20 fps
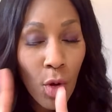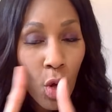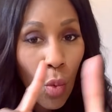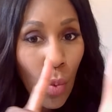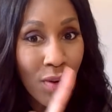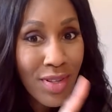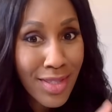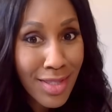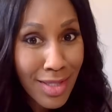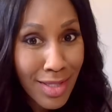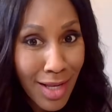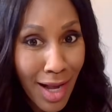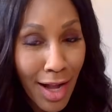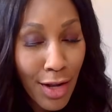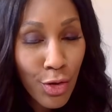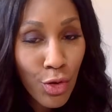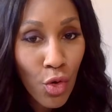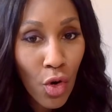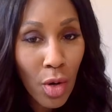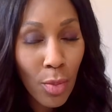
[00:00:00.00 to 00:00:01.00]
What's not
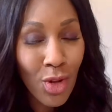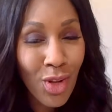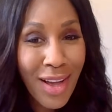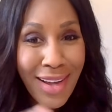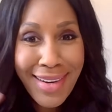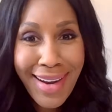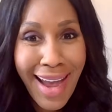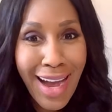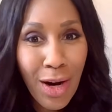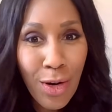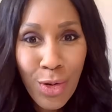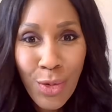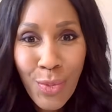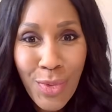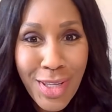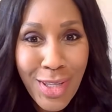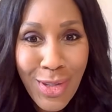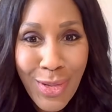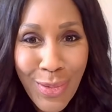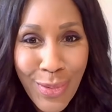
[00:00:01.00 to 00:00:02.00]
normal? And how do we
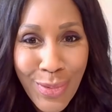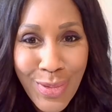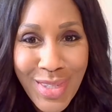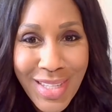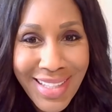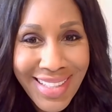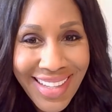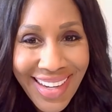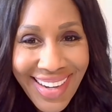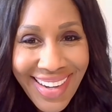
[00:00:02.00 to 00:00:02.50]
use it?